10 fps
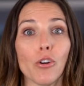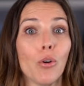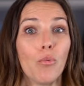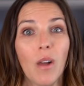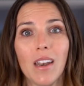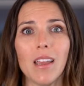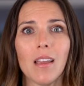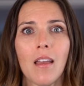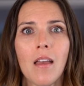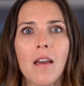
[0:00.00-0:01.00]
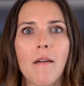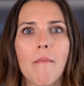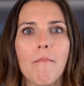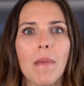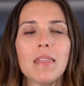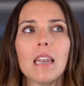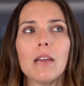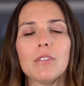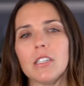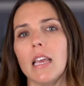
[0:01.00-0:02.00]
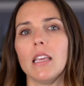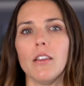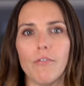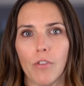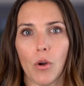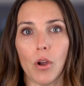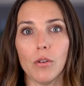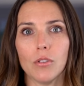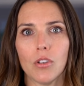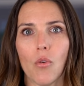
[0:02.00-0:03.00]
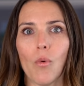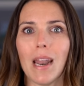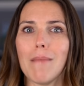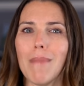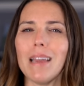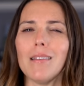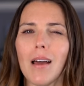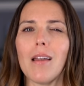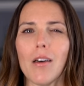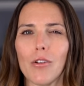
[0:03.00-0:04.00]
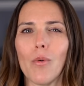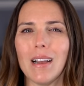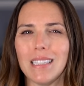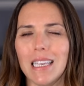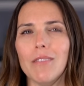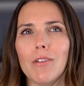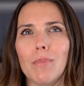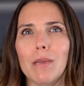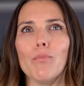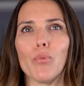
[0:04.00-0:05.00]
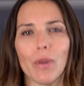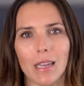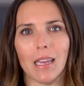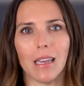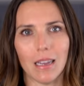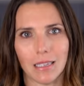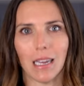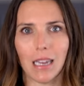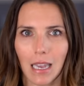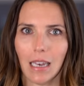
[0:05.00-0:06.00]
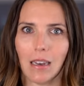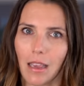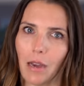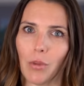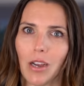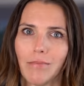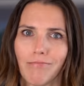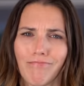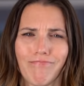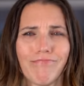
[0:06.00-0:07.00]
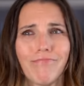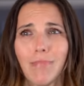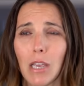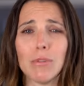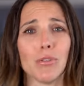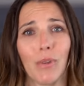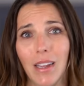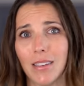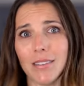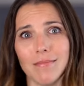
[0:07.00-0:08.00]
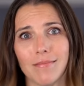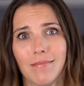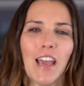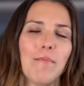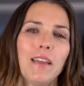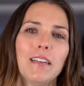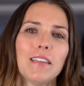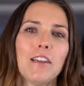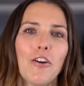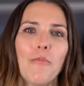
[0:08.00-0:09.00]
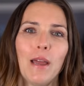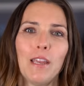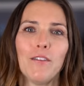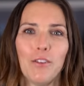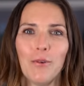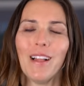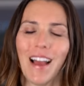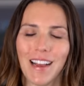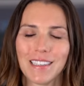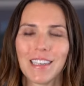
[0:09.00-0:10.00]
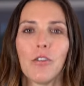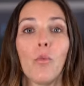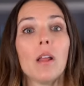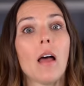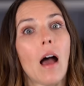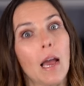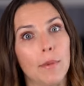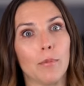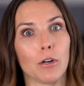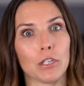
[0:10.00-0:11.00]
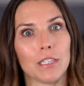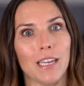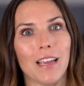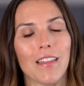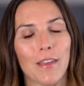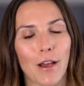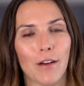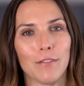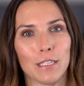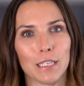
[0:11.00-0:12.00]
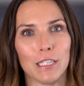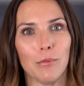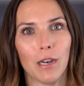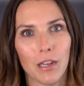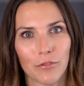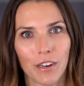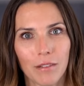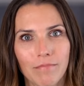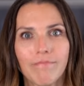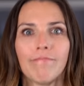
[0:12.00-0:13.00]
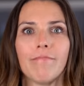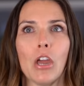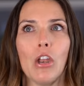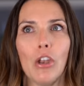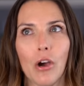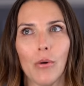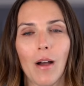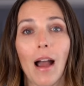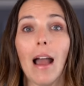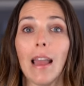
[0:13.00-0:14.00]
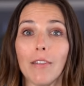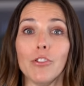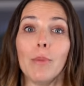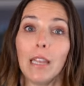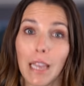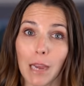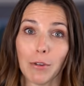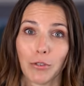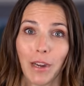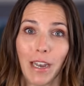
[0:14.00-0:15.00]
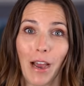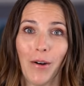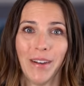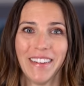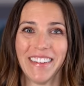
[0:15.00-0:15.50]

or go running meant that I was taking photos when I might not otherwise even be bringing a dedicated camera. It was great. And because I know many of you will ask, will I be purchasing the Alpha 6100? No, I have too many cameras right now.